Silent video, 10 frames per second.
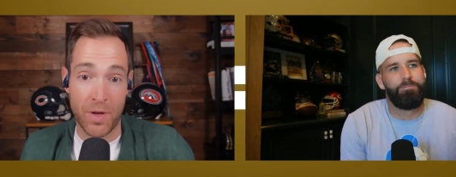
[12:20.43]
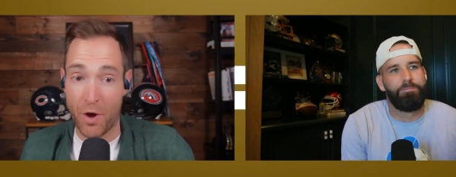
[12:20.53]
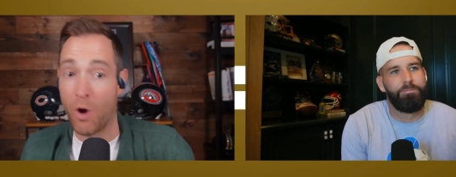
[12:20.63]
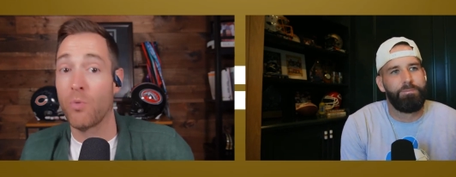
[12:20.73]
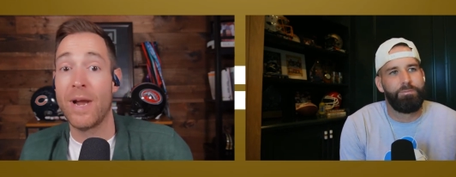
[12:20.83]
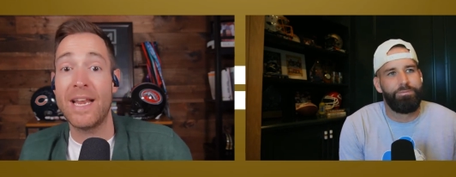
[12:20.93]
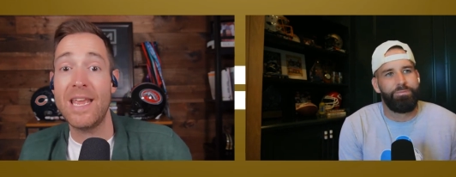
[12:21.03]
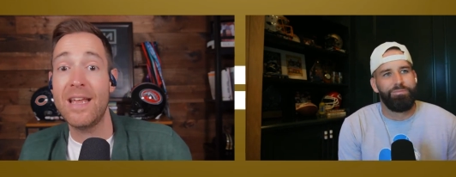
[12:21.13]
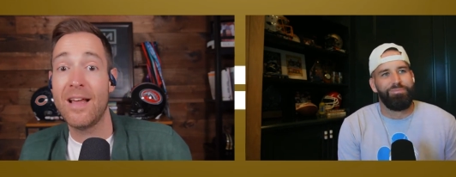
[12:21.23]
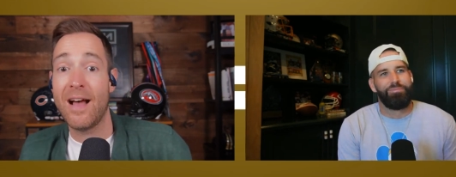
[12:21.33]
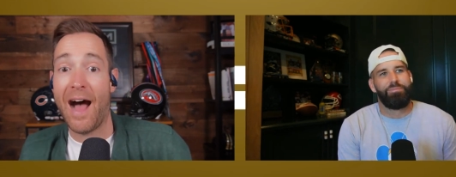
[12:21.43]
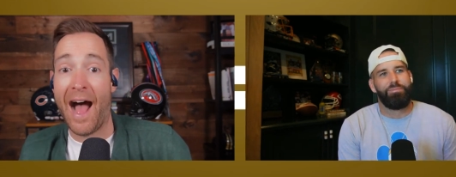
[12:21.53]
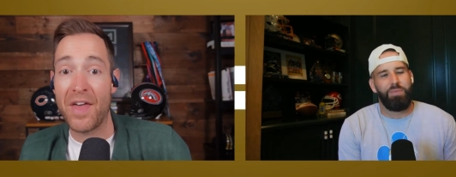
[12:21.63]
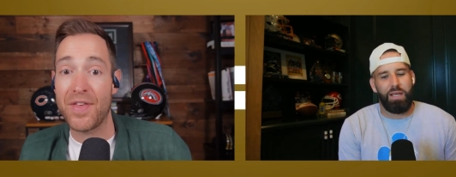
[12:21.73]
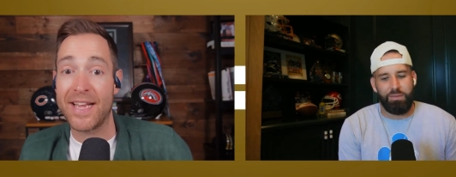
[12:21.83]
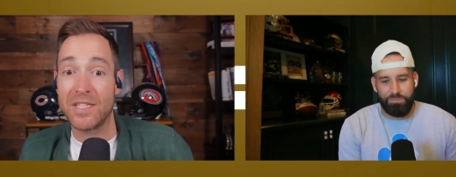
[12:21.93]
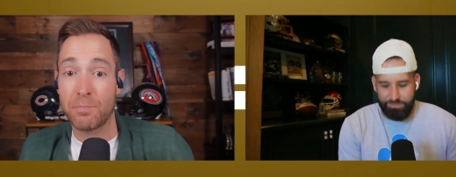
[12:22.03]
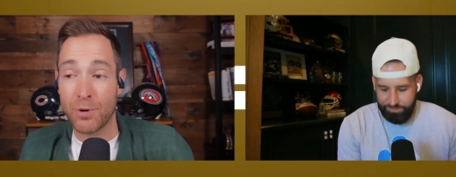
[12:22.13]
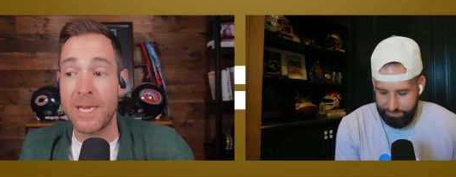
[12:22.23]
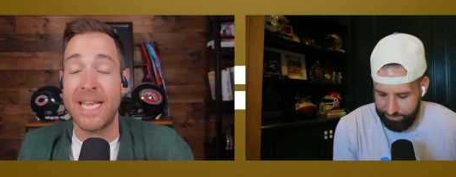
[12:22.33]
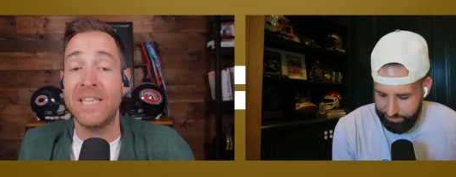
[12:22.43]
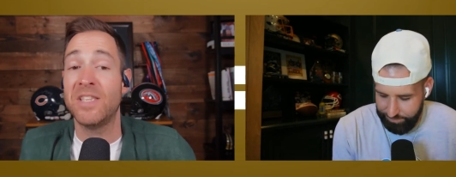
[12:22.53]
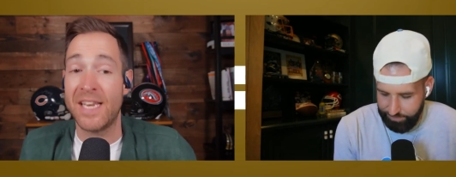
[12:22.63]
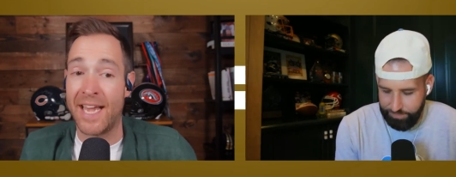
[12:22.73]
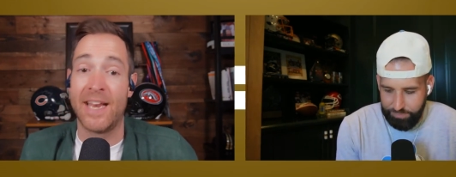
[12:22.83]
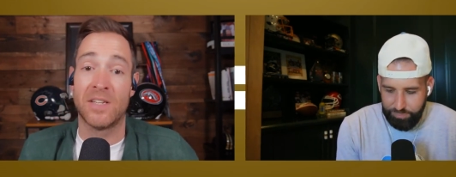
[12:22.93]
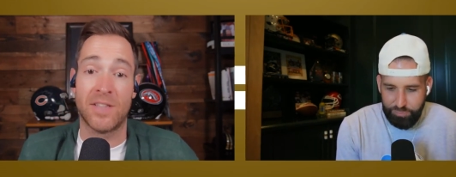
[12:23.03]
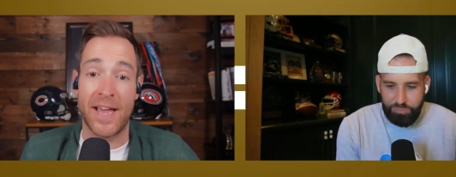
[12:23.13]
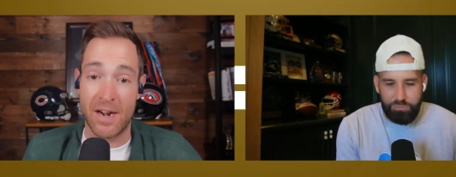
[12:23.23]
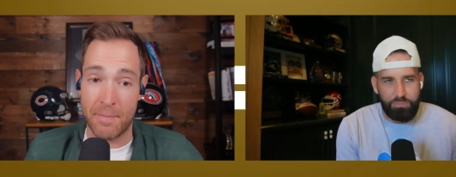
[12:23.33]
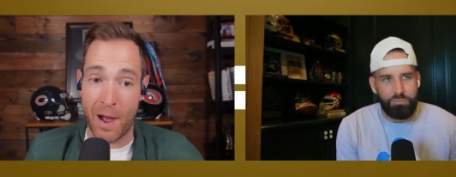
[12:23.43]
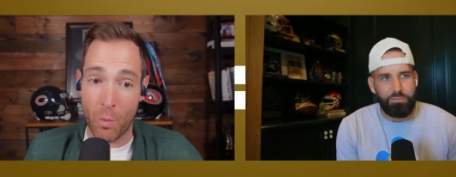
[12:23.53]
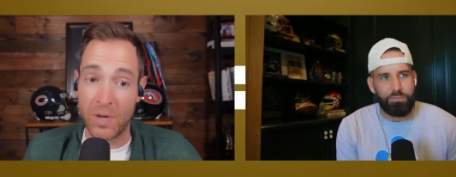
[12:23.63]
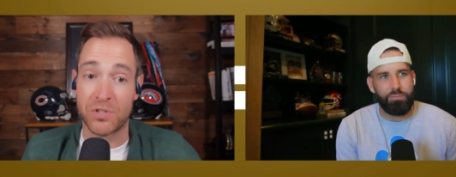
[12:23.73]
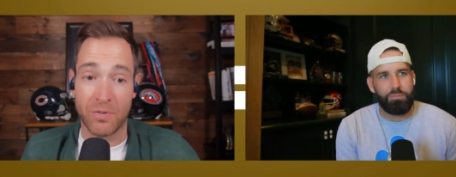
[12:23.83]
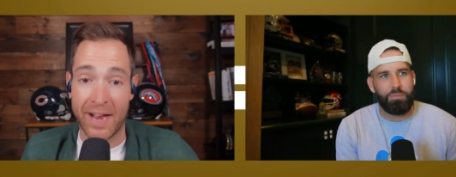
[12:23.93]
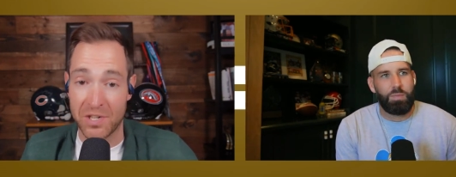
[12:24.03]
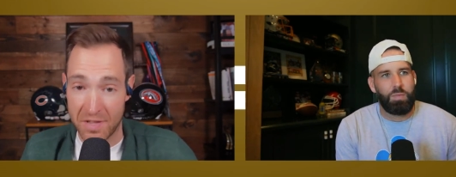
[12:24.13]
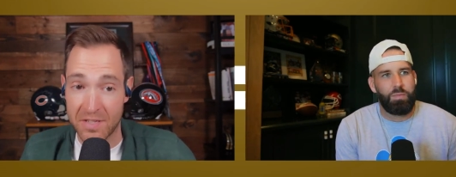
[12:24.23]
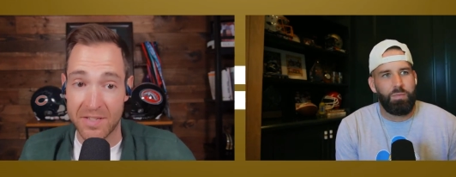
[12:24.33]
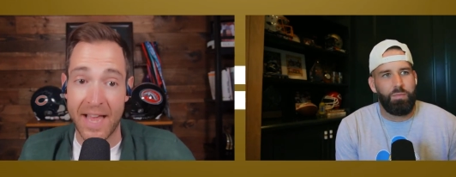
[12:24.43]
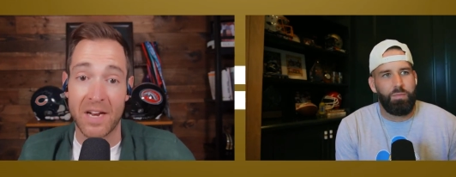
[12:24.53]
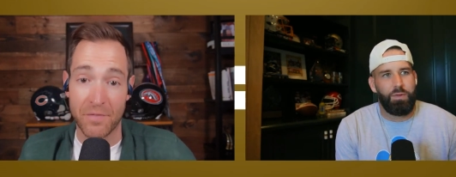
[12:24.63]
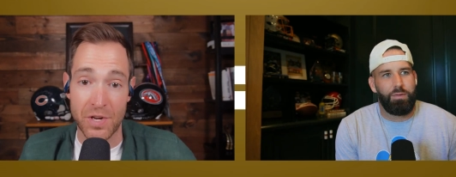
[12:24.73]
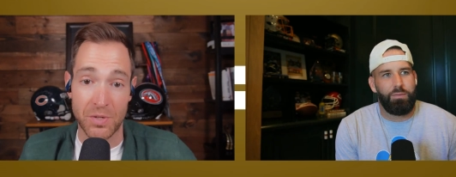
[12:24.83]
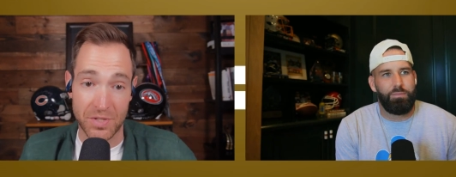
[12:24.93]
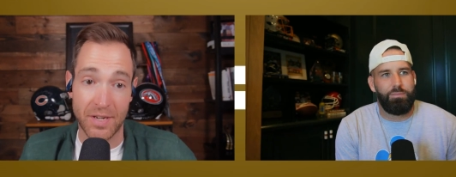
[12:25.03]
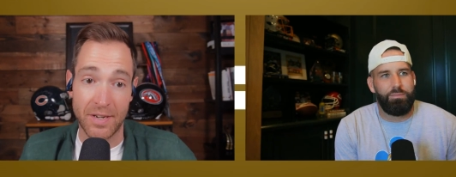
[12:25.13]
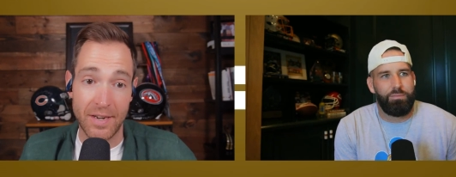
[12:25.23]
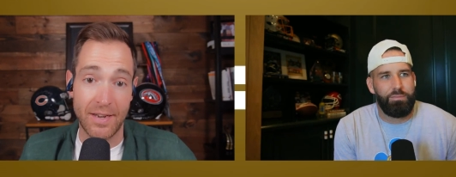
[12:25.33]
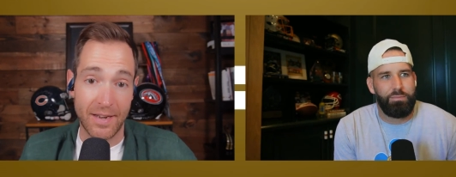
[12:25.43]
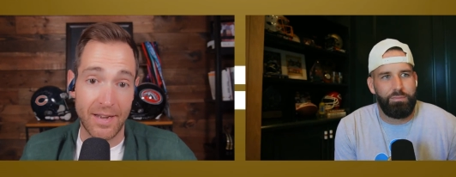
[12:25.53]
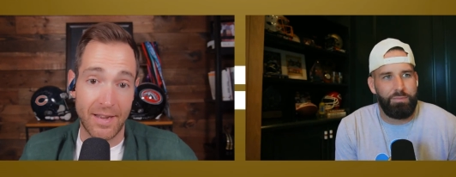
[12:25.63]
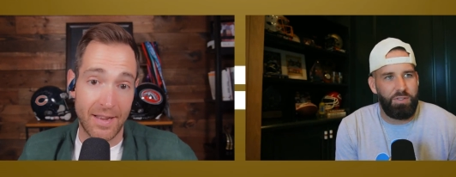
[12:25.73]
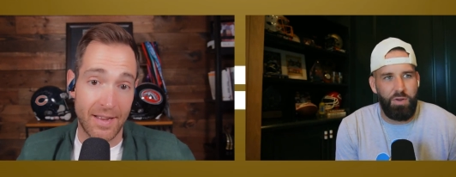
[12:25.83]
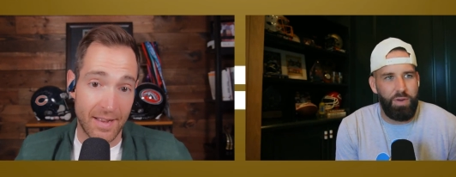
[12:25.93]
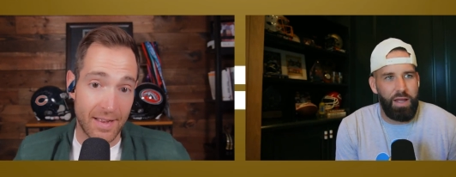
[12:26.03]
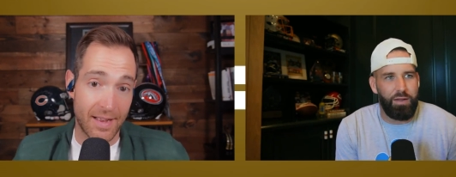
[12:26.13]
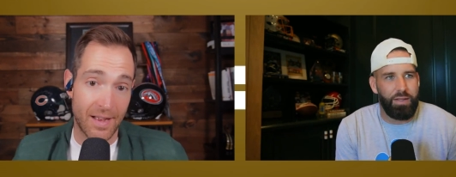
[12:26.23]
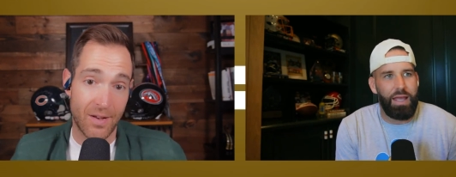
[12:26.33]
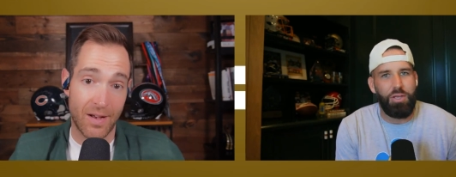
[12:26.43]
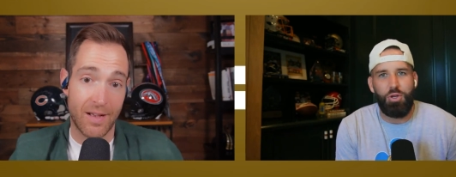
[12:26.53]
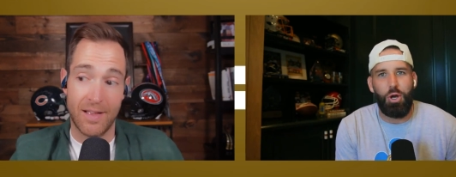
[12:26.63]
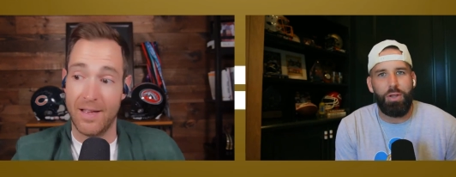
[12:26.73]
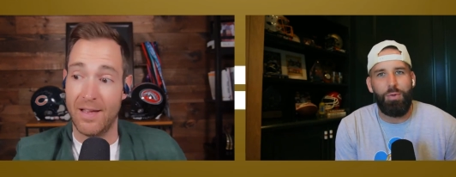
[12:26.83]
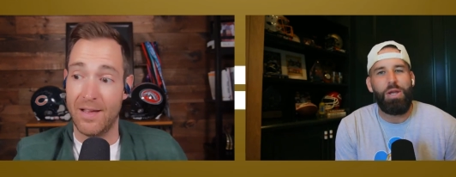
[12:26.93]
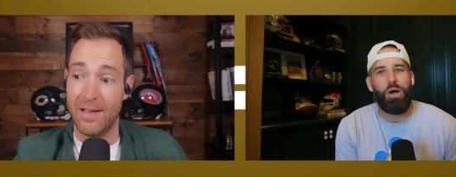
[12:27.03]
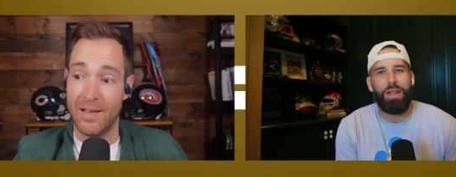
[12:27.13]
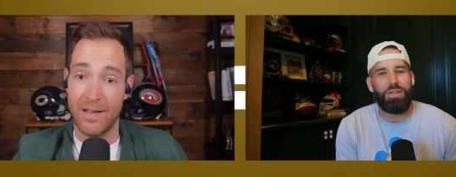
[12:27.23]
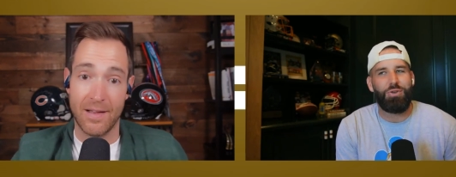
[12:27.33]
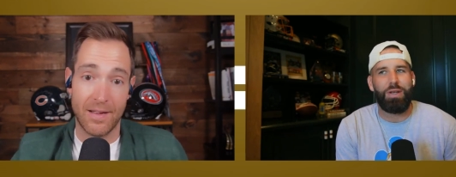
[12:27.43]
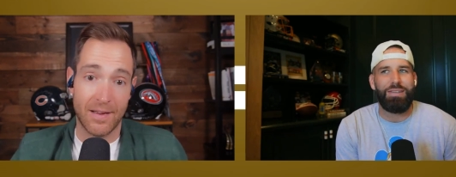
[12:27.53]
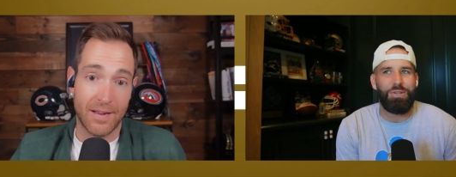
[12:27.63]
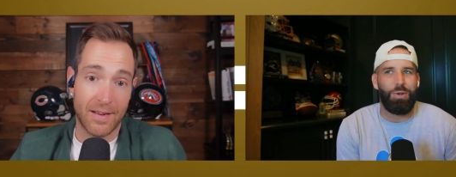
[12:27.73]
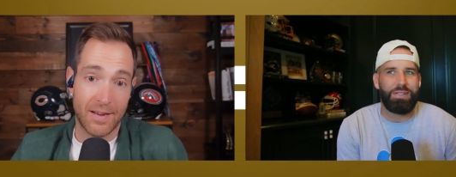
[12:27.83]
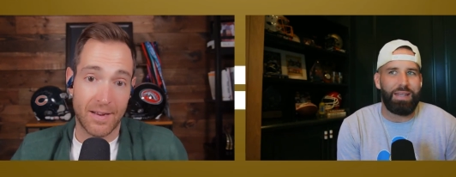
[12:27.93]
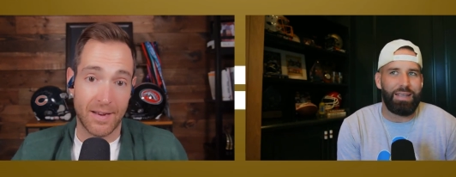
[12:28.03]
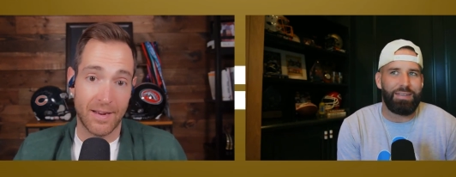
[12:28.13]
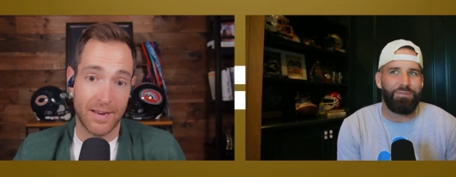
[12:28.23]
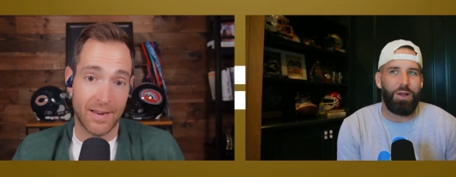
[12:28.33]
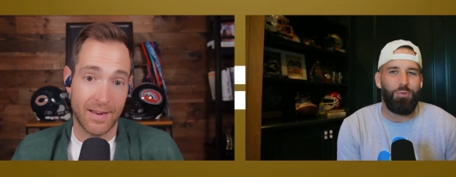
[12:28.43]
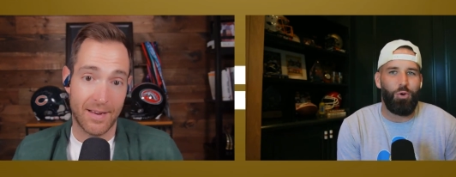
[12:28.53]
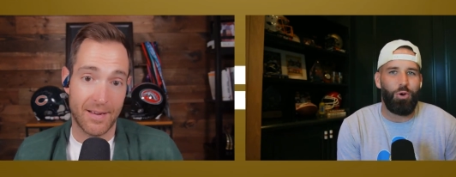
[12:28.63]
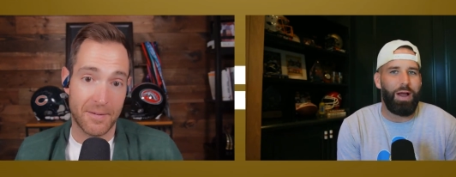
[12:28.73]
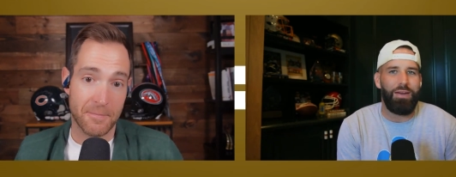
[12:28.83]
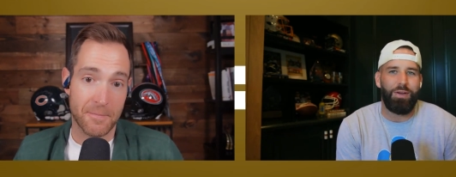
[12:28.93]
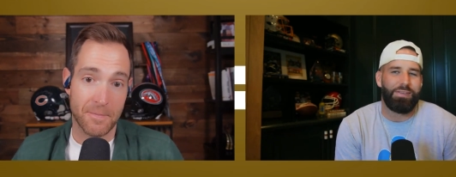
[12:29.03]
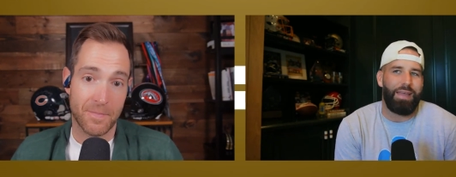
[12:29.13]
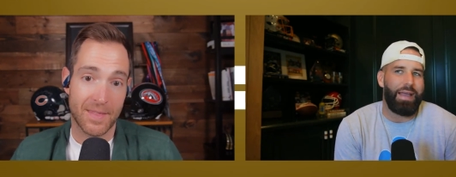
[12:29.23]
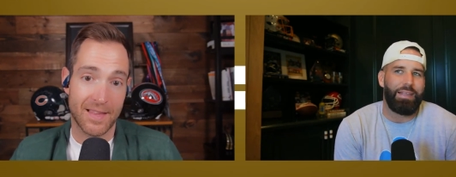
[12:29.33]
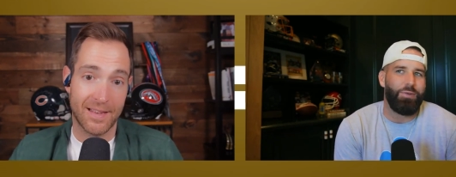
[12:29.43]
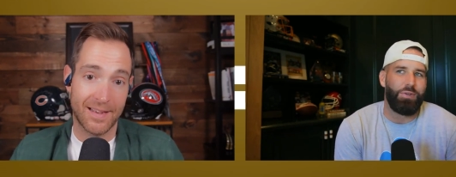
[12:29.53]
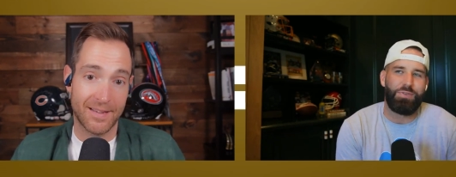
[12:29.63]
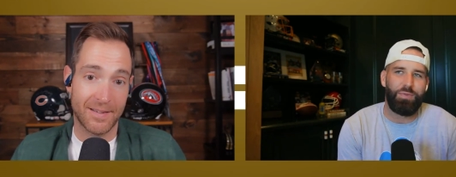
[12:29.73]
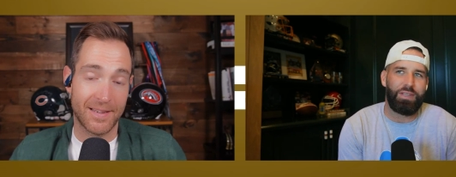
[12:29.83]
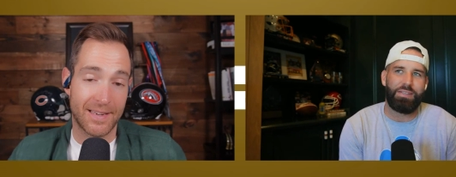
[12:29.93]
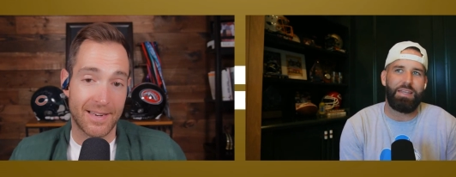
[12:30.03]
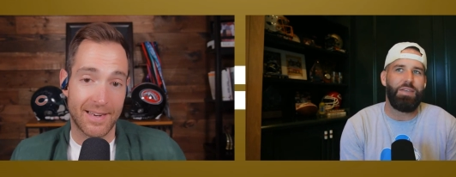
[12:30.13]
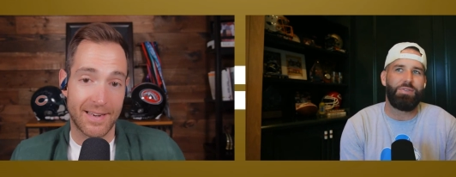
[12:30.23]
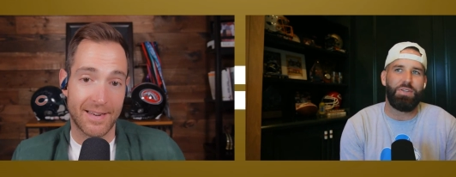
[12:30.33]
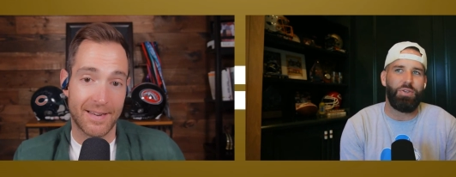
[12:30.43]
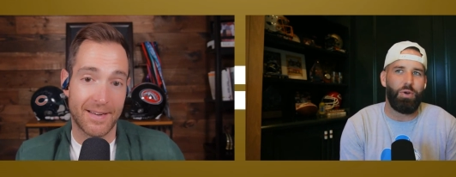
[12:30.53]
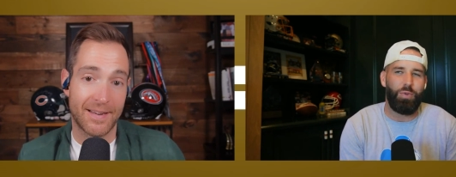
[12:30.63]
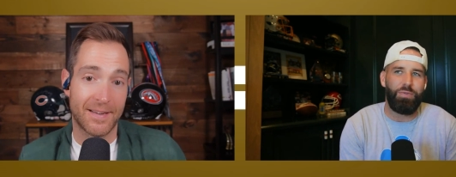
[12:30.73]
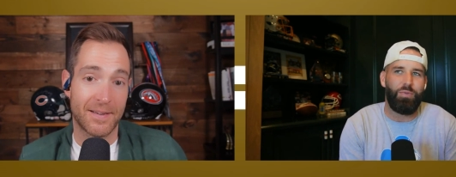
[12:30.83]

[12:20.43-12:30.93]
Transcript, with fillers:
Speaker 1: with already, I yeah. think it's pretty easy to get excited about which direction this is heading for Houston.
Speaker 2: There's no doubt. Yeah, you call we call that tricky too. It's like Fred Warner. I know exactly which because they used to do it. We